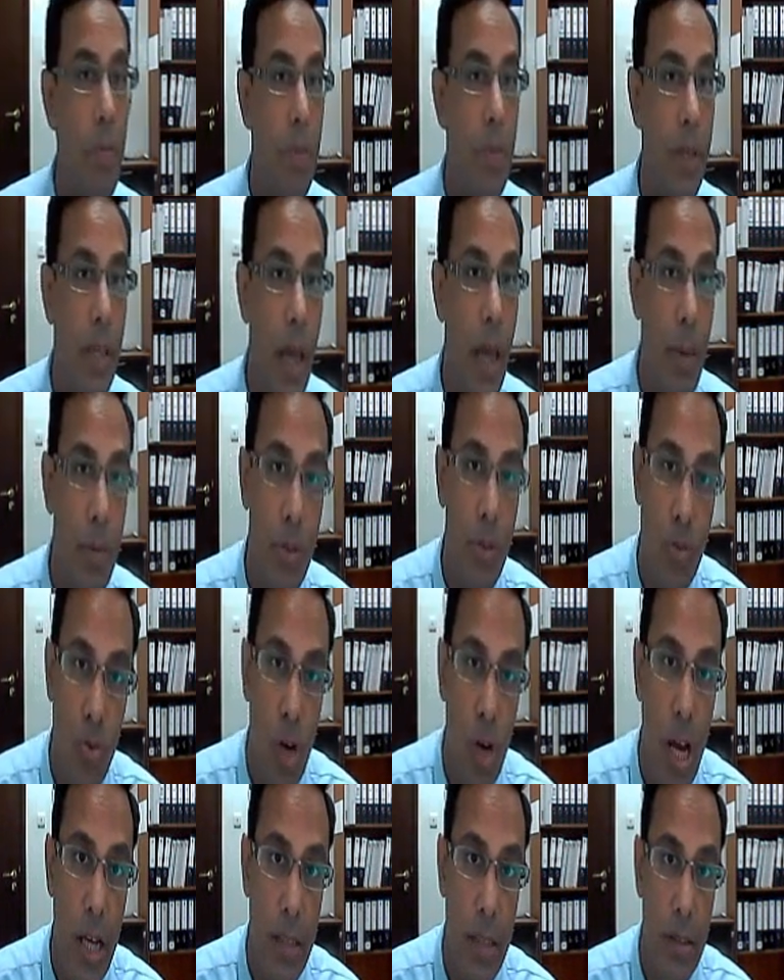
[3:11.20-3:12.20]
which can
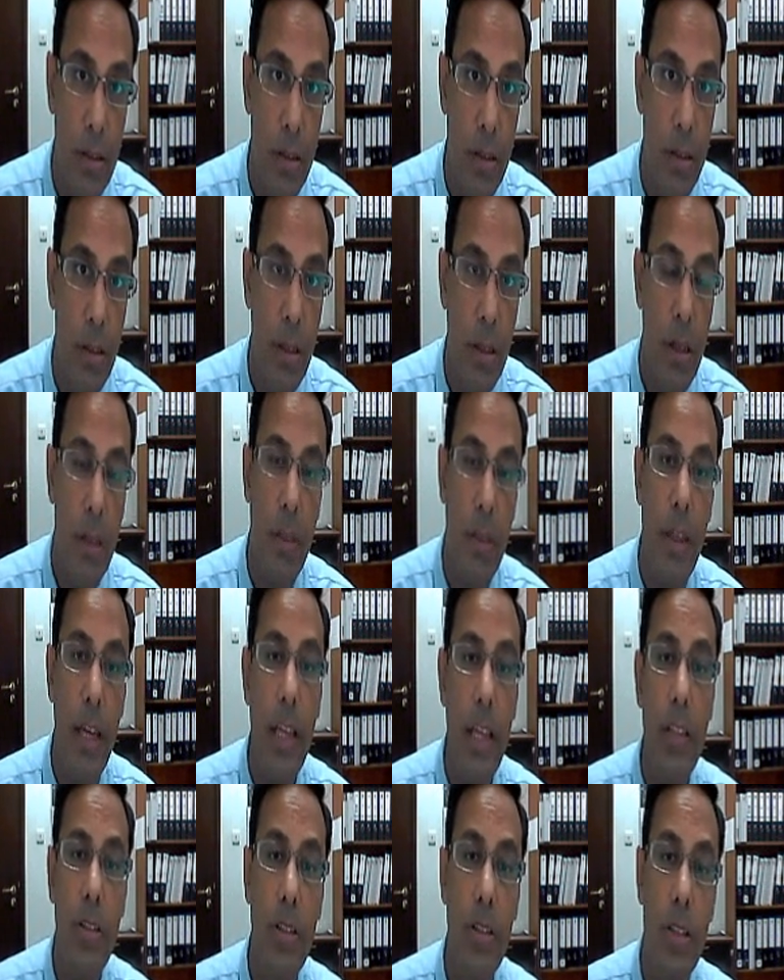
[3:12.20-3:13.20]
be abstract.
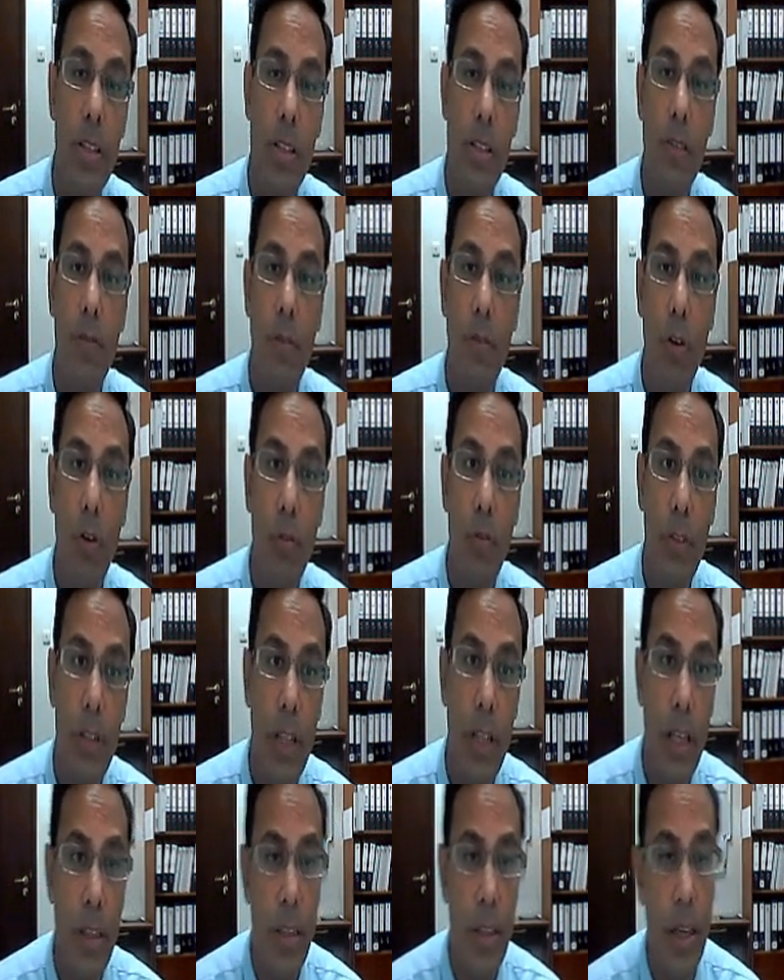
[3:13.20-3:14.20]
The entities
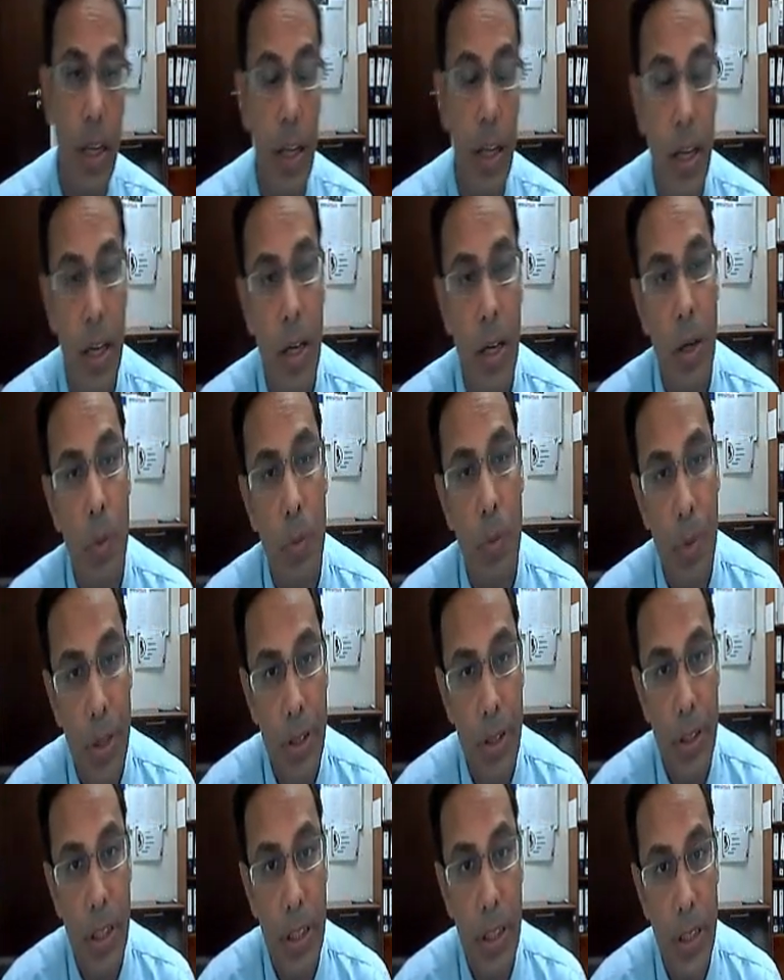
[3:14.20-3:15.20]
involved in the
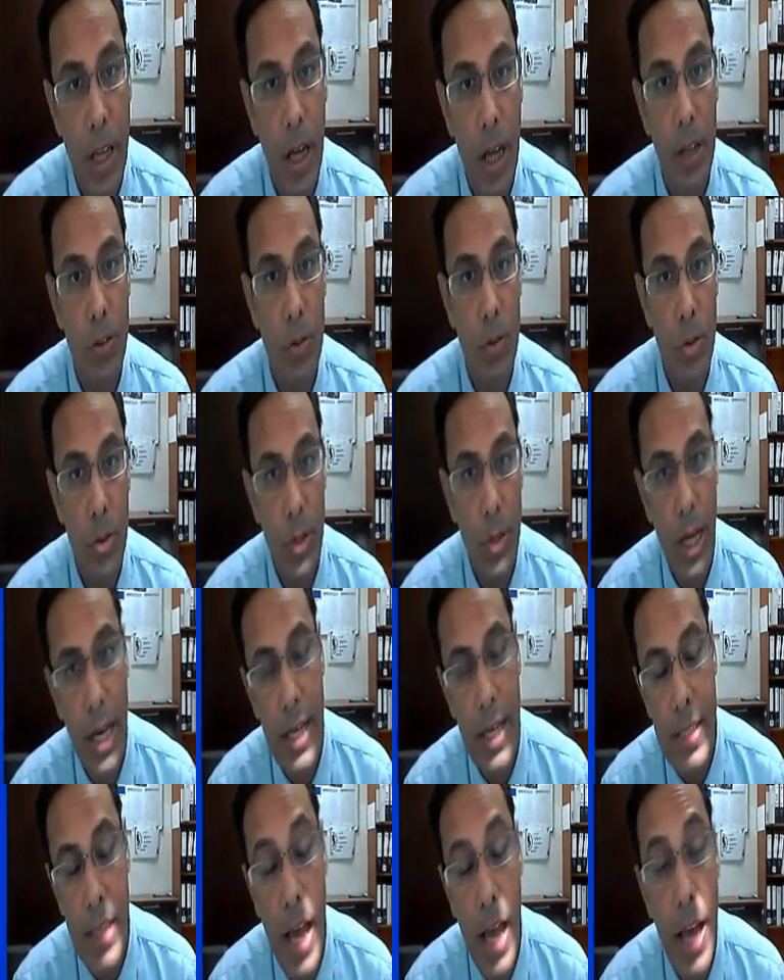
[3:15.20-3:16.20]
predicate
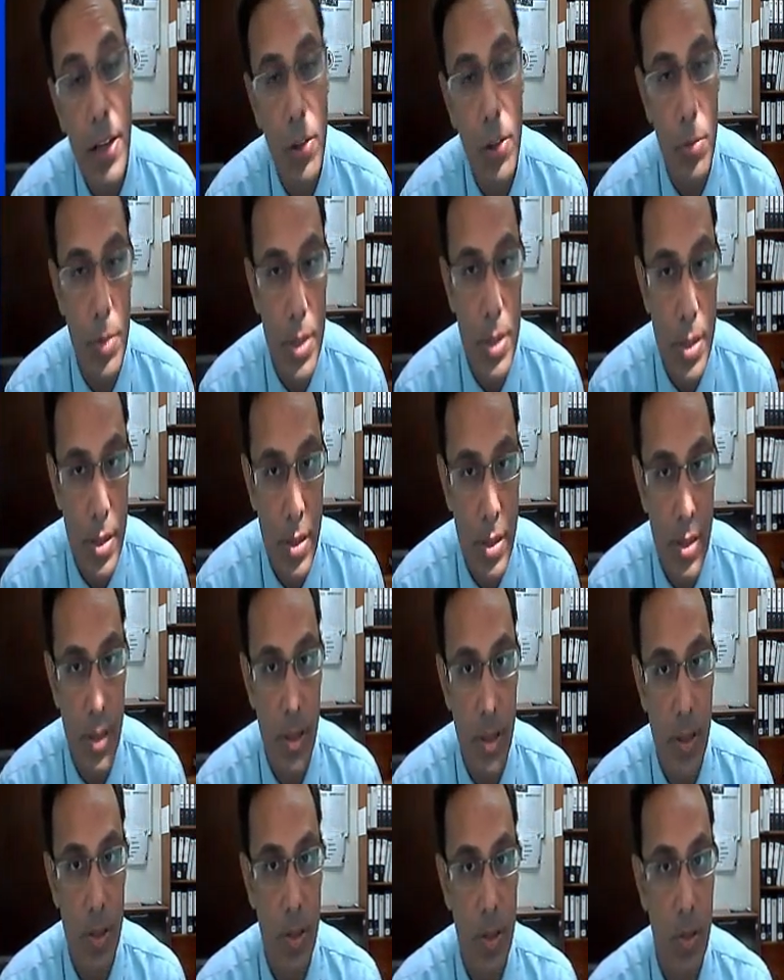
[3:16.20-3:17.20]
are known as
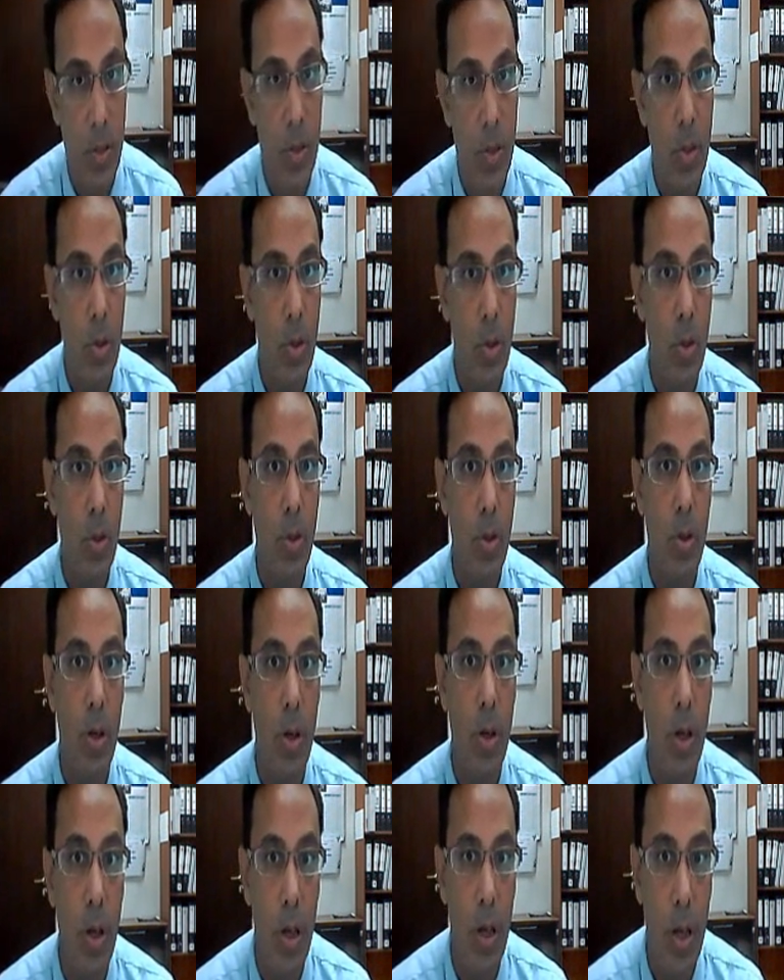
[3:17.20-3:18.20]
arguments.
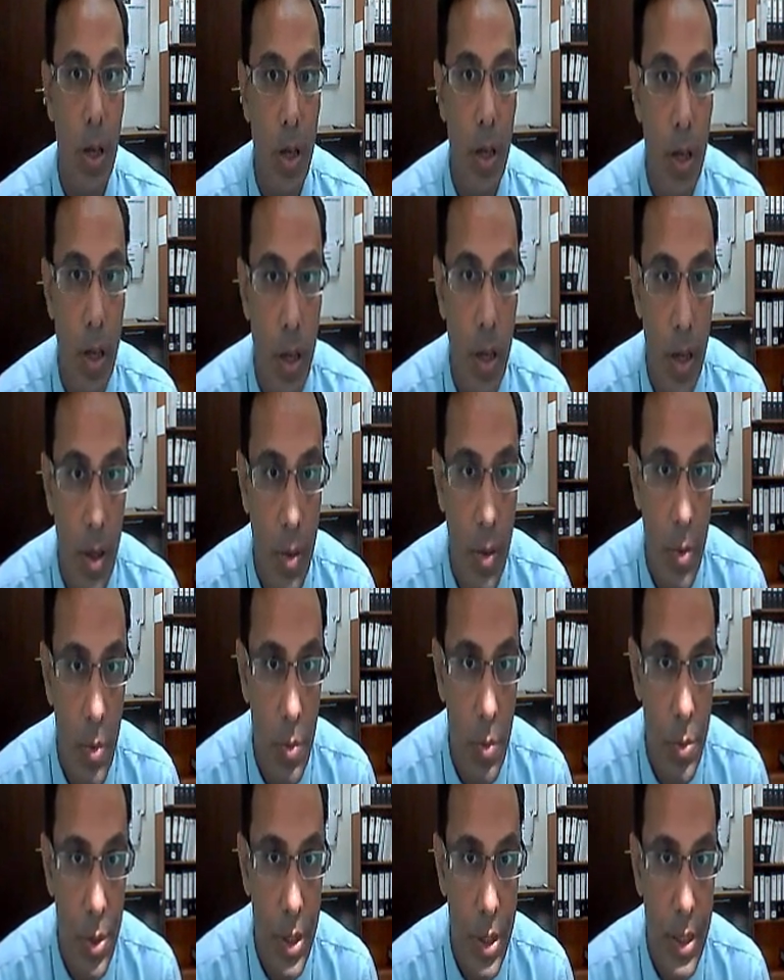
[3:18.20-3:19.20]
So,
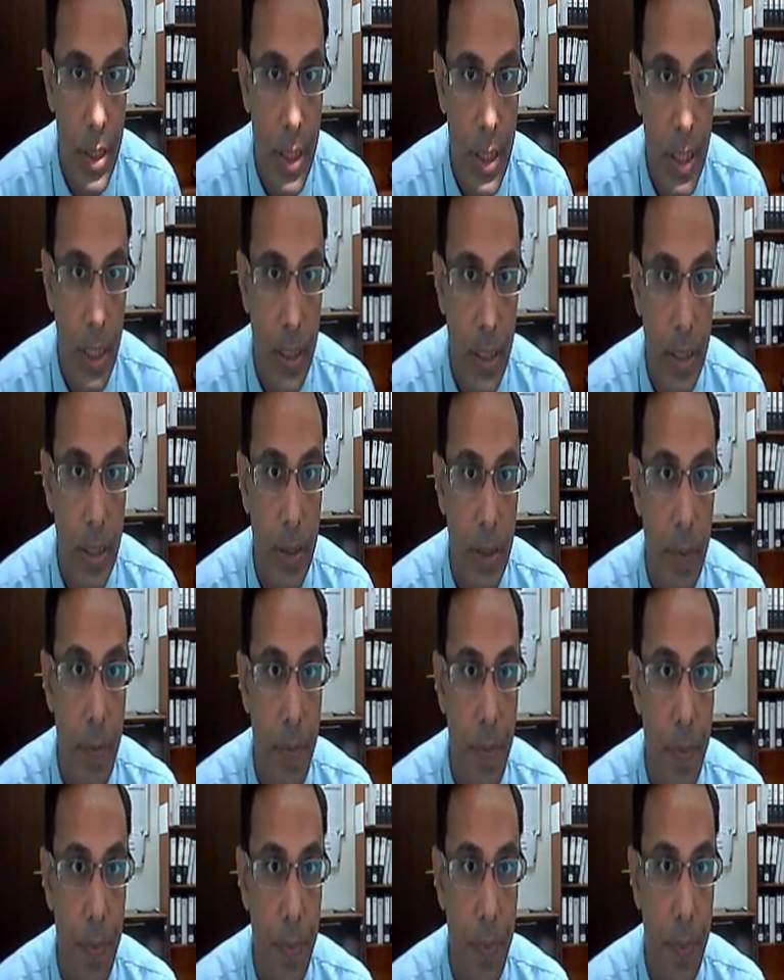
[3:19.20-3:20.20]

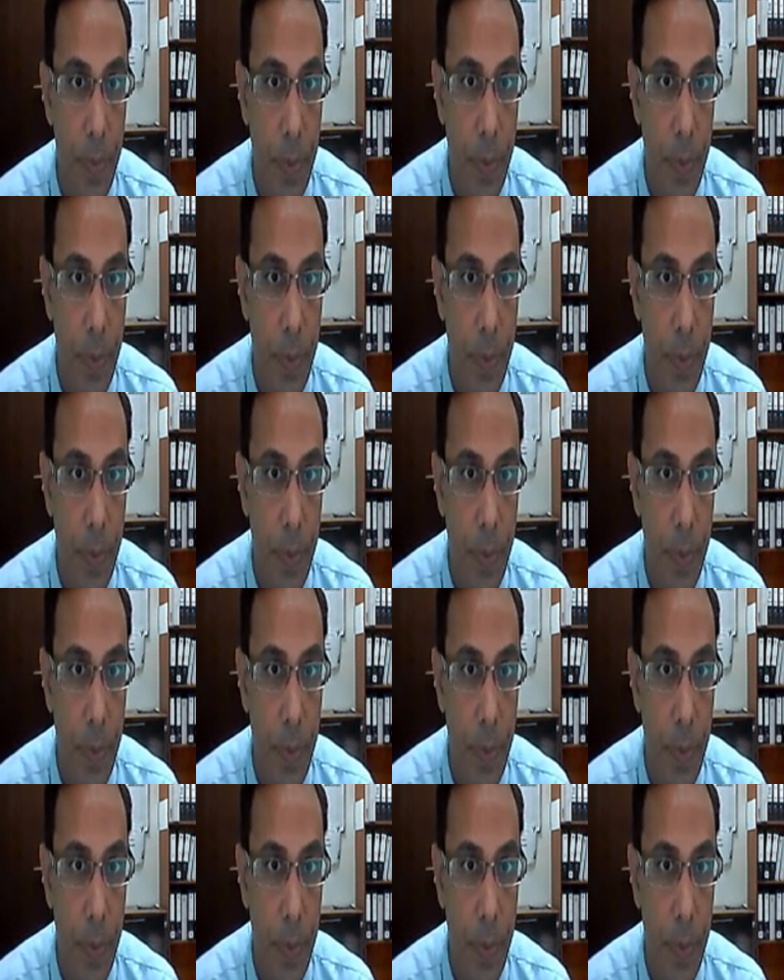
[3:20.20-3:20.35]
predicate,